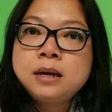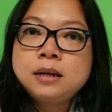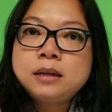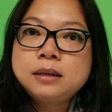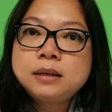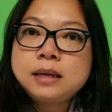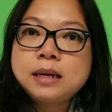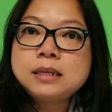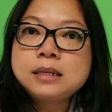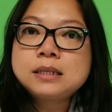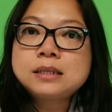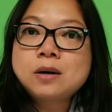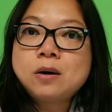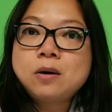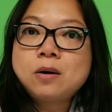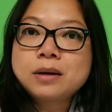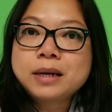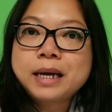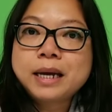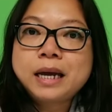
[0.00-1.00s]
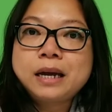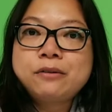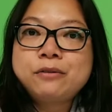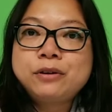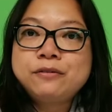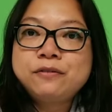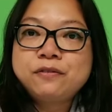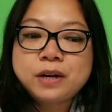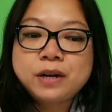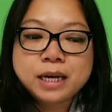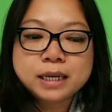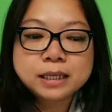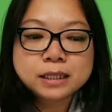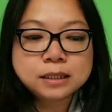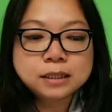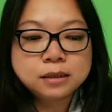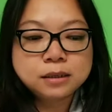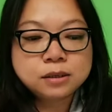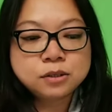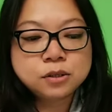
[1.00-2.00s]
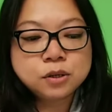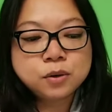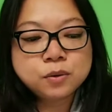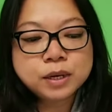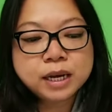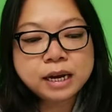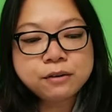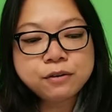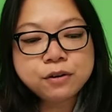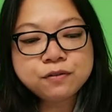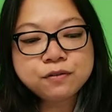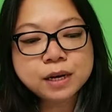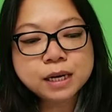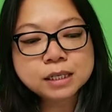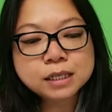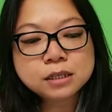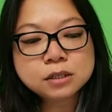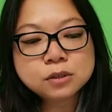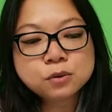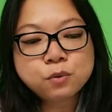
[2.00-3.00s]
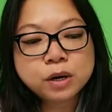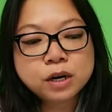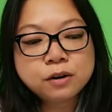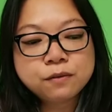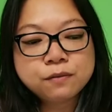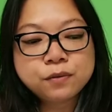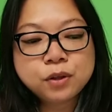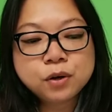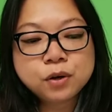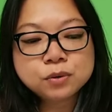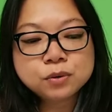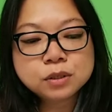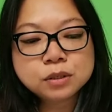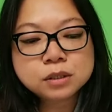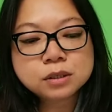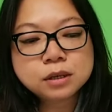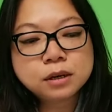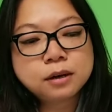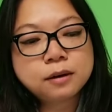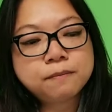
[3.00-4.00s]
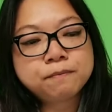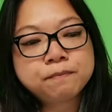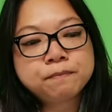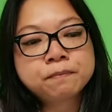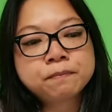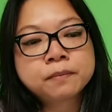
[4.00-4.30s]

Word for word: That is called KeryFlex. So KeryFlex is one of those, is, um,